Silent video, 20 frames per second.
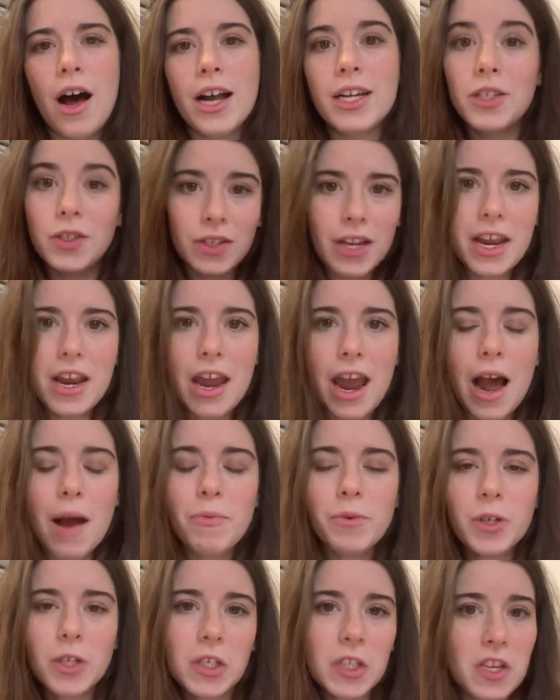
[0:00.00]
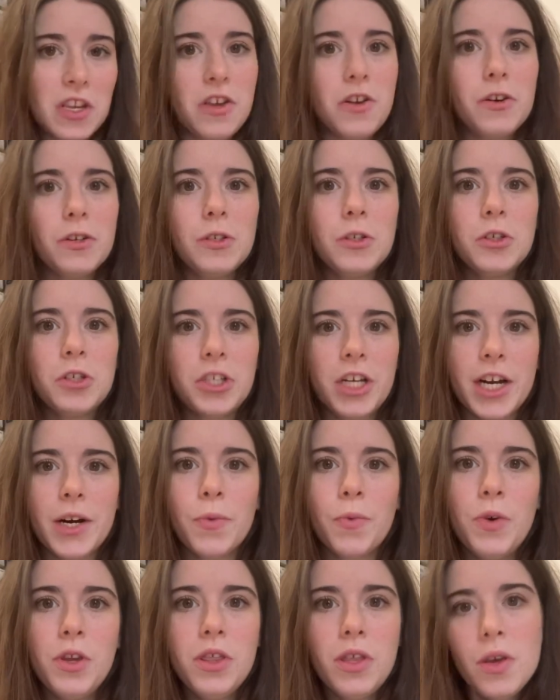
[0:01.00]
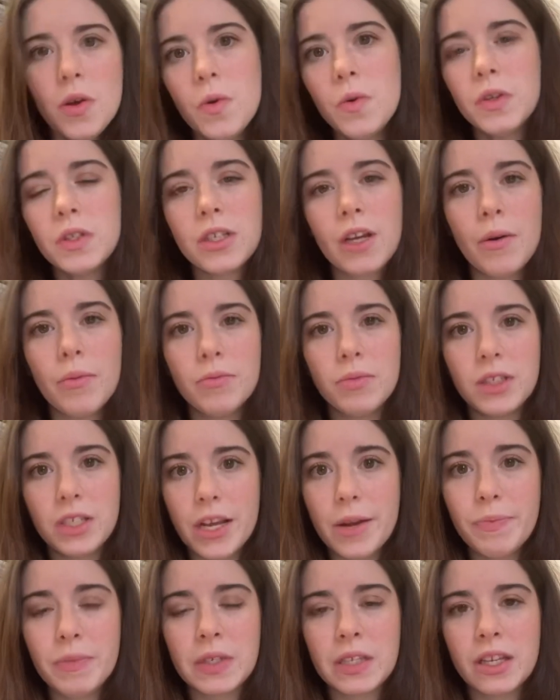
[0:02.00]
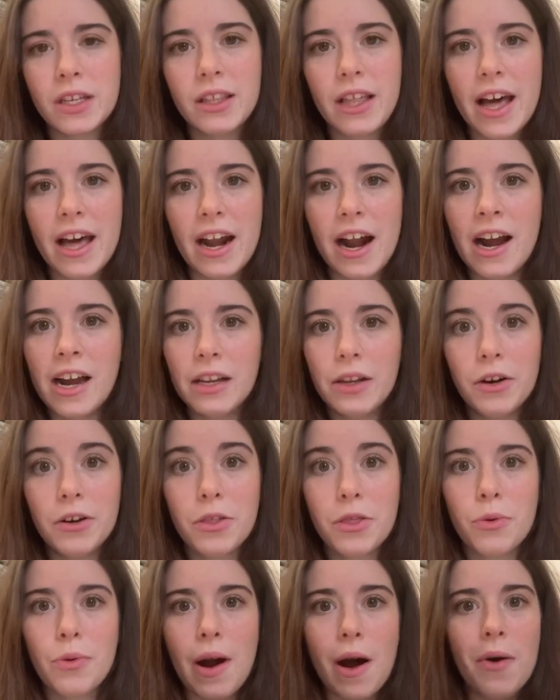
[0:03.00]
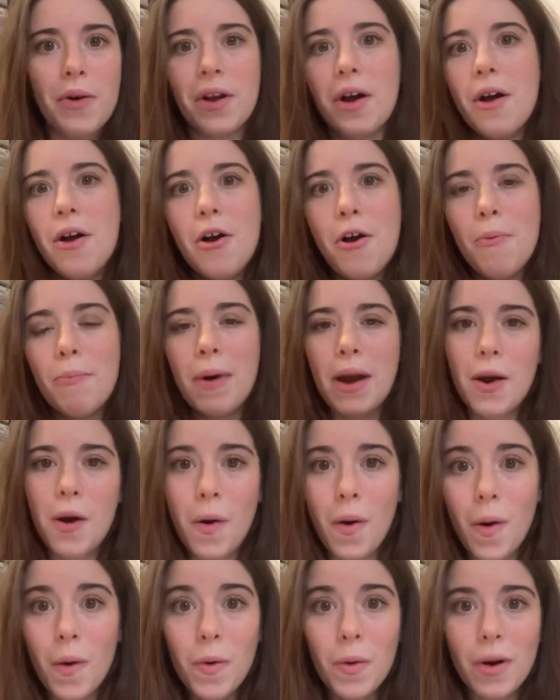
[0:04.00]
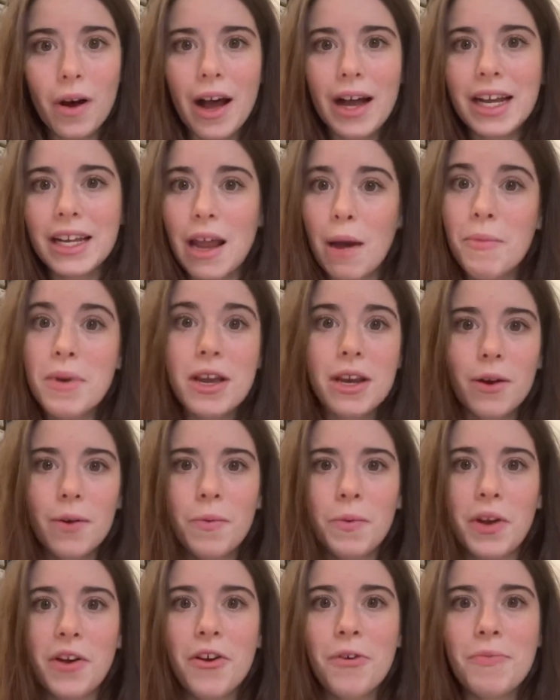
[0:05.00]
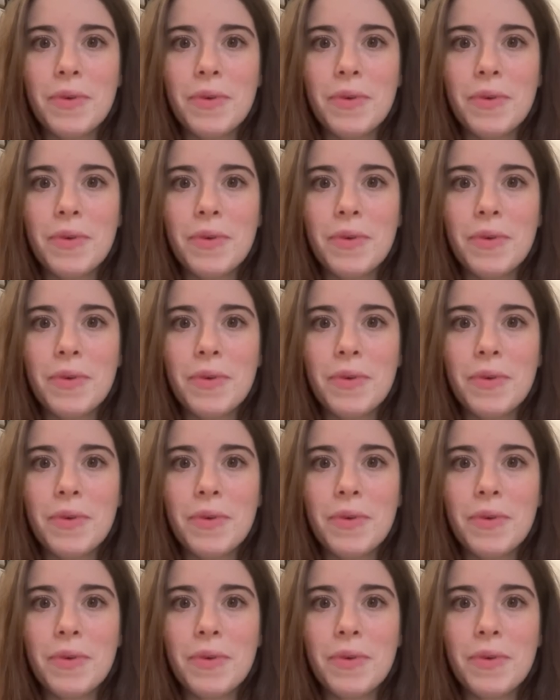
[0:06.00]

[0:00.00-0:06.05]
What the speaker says: today I'm just here to share with you some tips that I learned throughout my whole academic career,